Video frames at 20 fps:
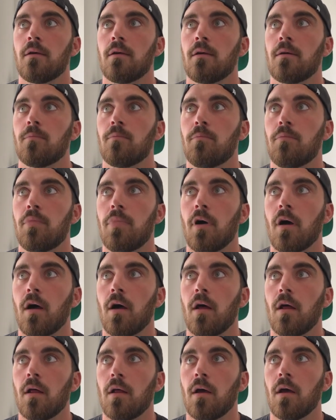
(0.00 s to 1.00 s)

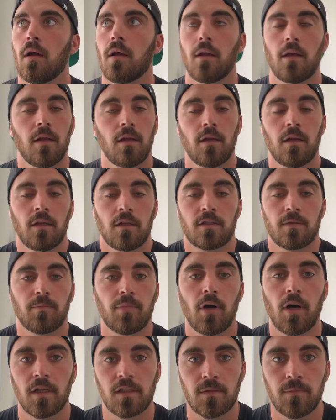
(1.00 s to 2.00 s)
but it's a
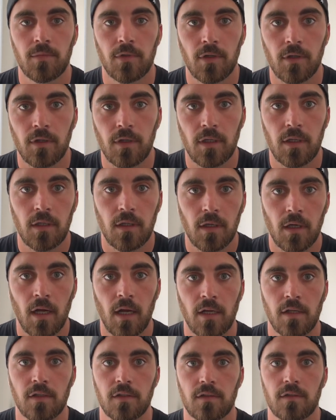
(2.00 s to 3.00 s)
possibility. I
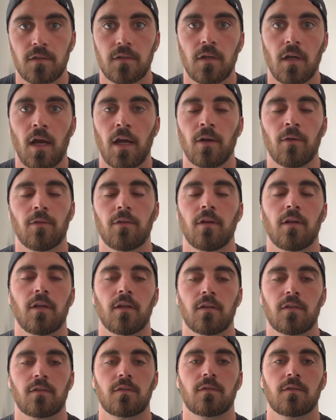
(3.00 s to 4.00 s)
don't think
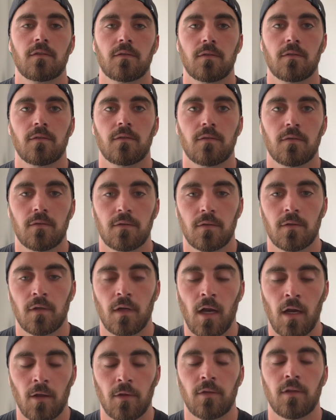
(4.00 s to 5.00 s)
it's
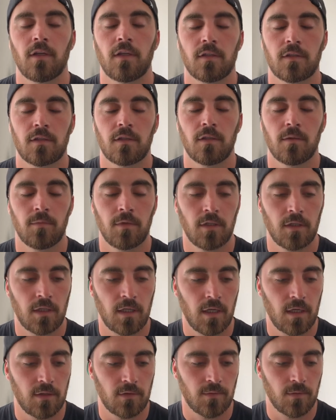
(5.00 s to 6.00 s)
going to be the
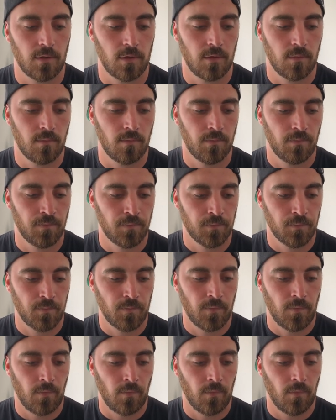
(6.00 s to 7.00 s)
case for
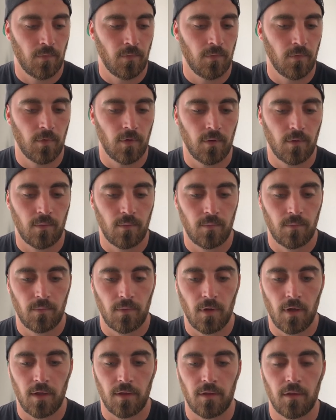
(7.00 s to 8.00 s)
him.
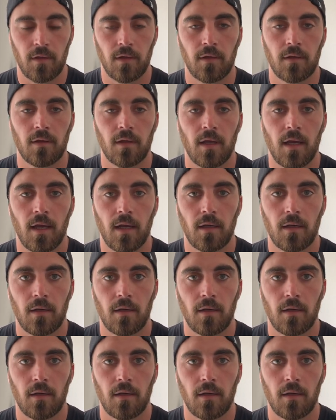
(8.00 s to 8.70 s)
I think that